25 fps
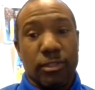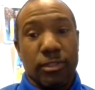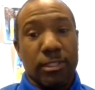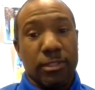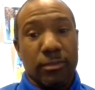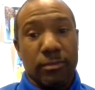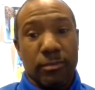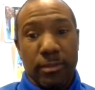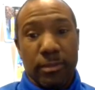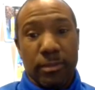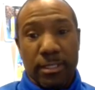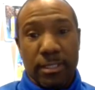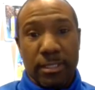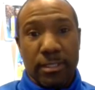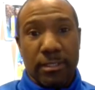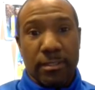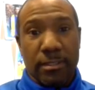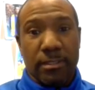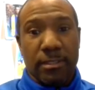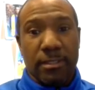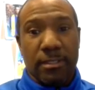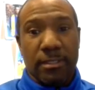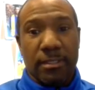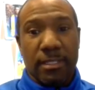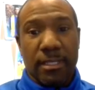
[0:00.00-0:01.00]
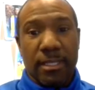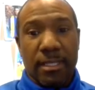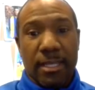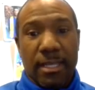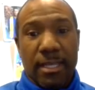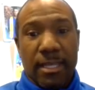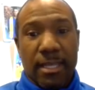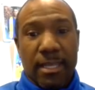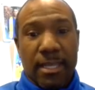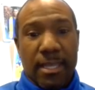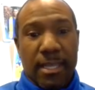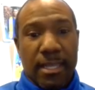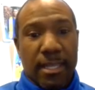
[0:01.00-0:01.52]
really, really good.
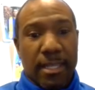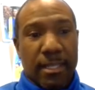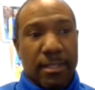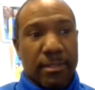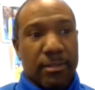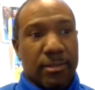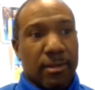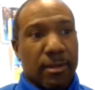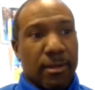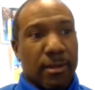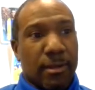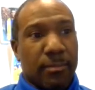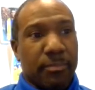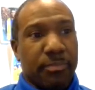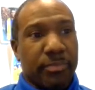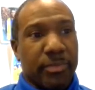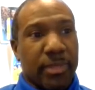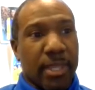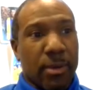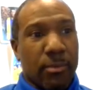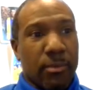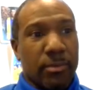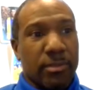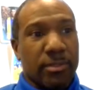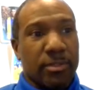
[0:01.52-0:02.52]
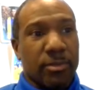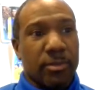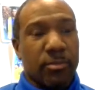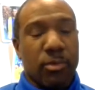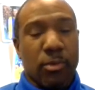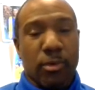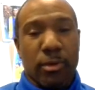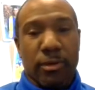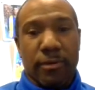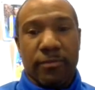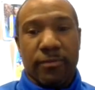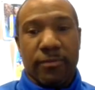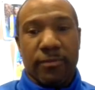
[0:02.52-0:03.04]
And um, that was
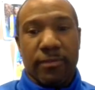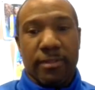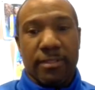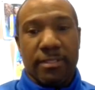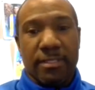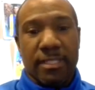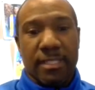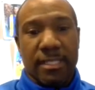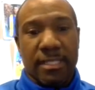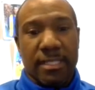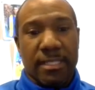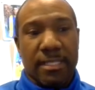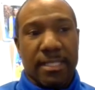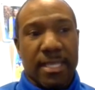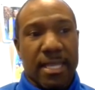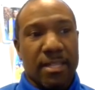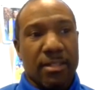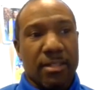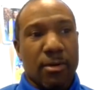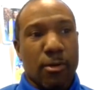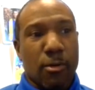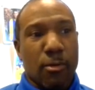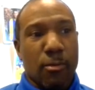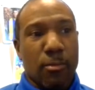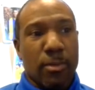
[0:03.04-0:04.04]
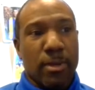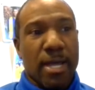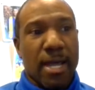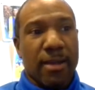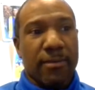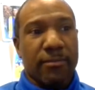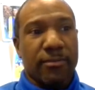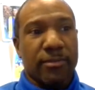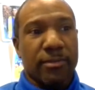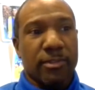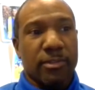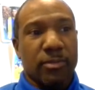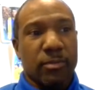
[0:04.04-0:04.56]
important for us to get that home
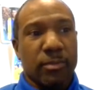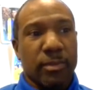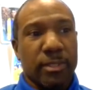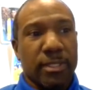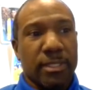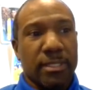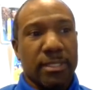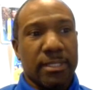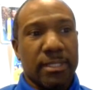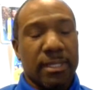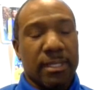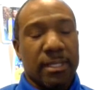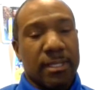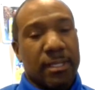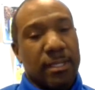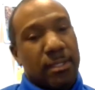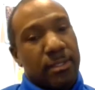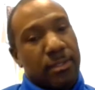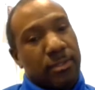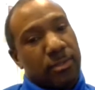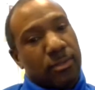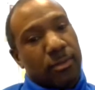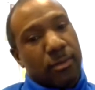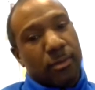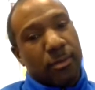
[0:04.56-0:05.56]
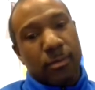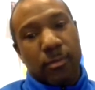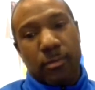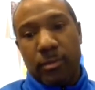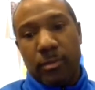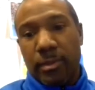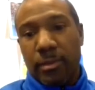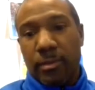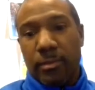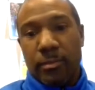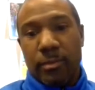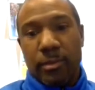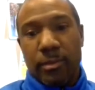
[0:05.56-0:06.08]
conference win so
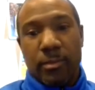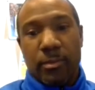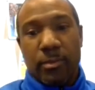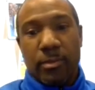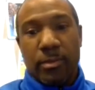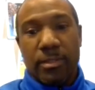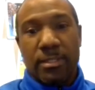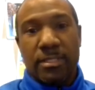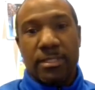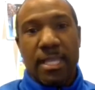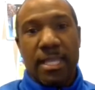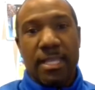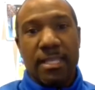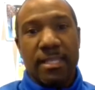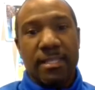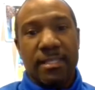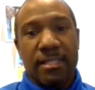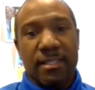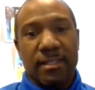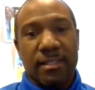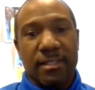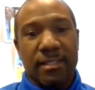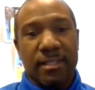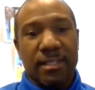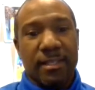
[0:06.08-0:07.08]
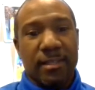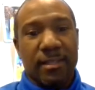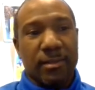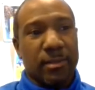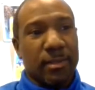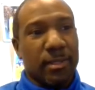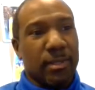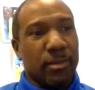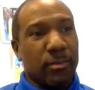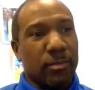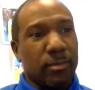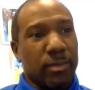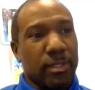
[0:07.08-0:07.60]
we we will take it and
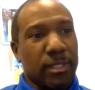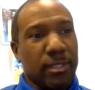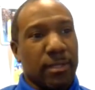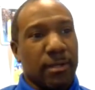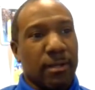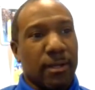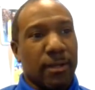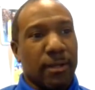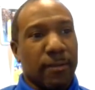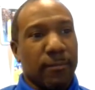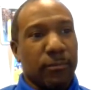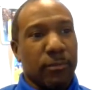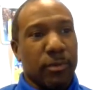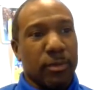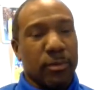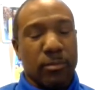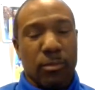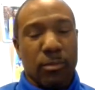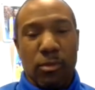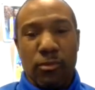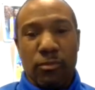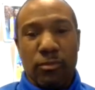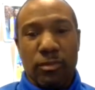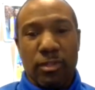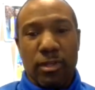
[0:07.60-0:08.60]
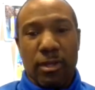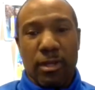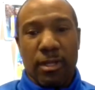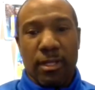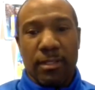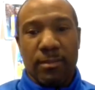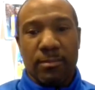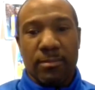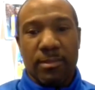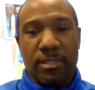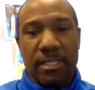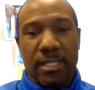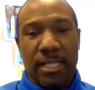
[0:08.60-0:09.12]
and and we um we moved
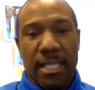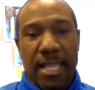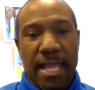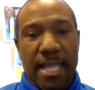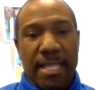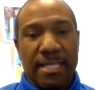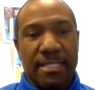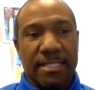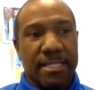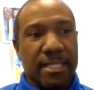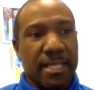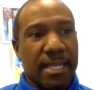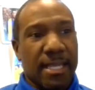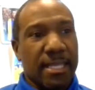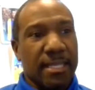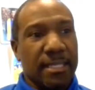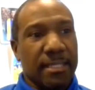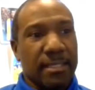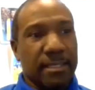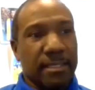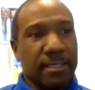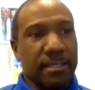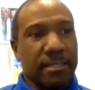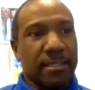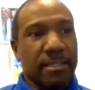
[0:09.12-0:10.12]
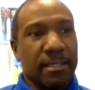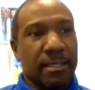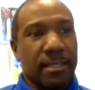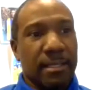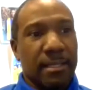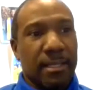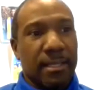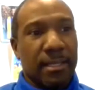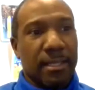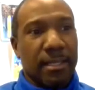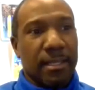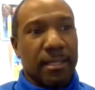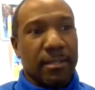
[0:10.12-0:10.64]
on to last night and
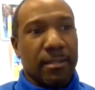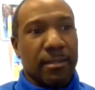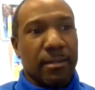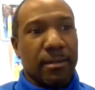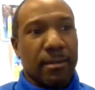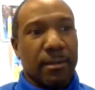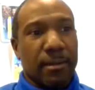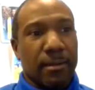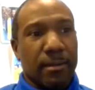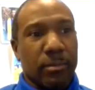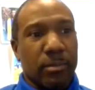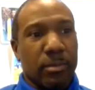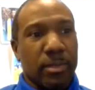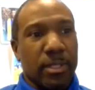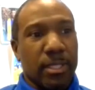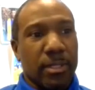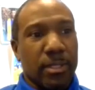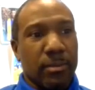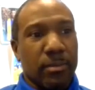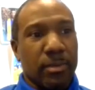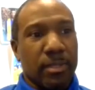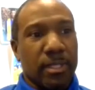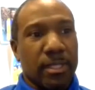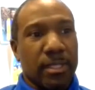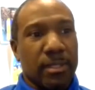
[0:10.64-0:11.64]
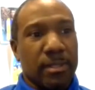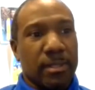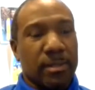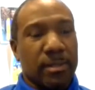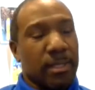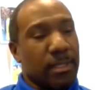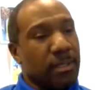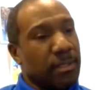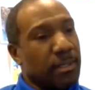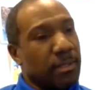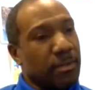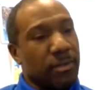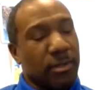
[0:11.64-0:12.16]
and um we we
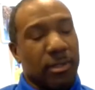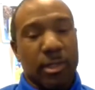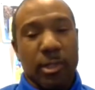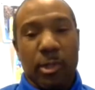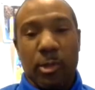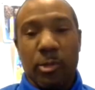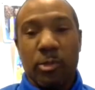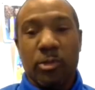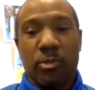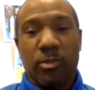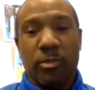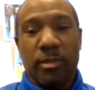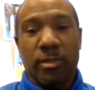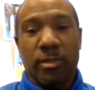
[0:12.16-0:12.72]
another close